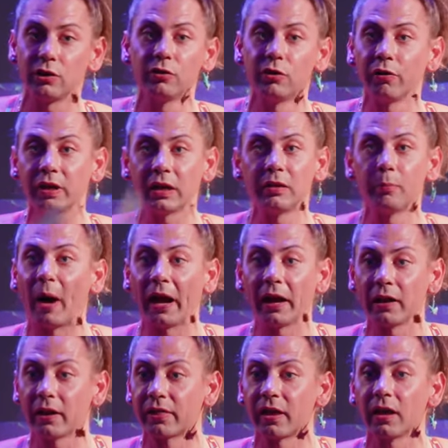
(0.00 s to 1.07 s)
You don't need to buy
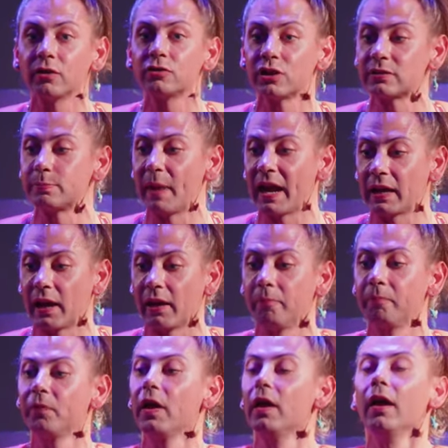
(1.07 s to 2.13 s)
anything, just make
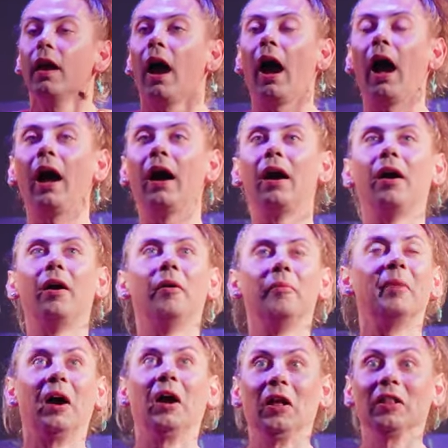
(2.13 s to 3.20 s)
it.
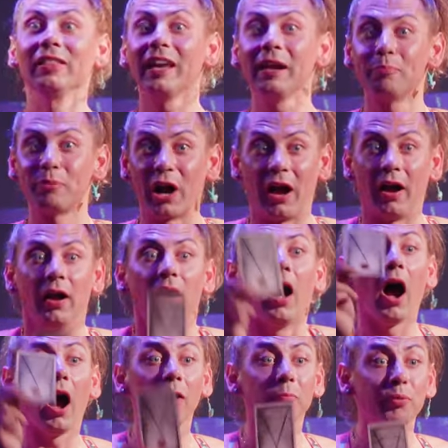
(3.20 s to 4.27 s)
Um, Libra,
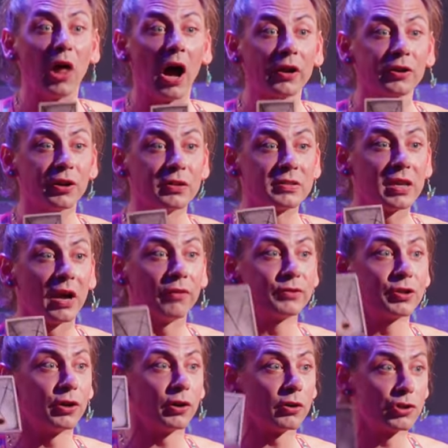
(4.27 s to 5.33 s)
unblock yourself
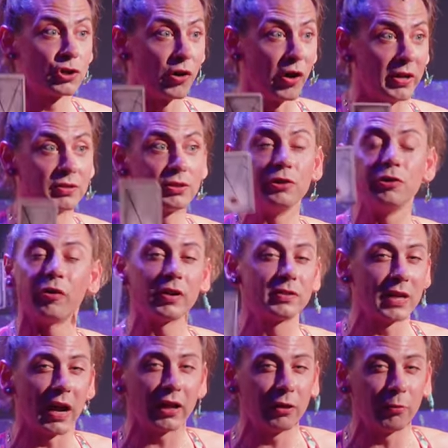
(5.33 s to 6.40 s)
to your choice. You know
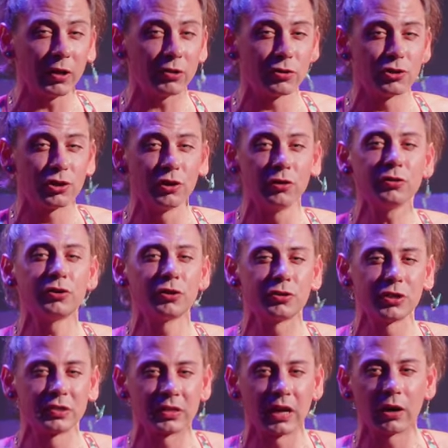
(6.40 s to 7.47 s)
exactly what to choose, you're
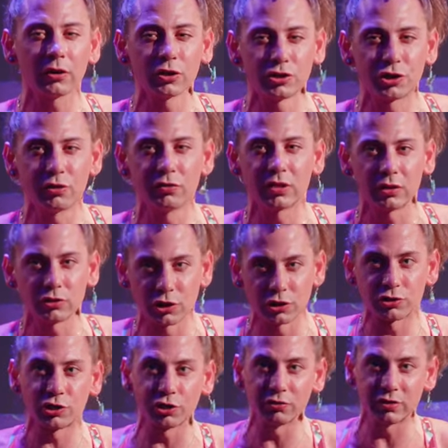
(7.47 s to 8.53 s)
just scared to choose it.
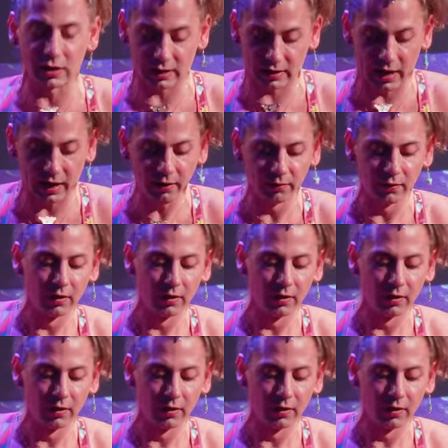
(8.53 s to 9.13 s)
Just choose it, okay?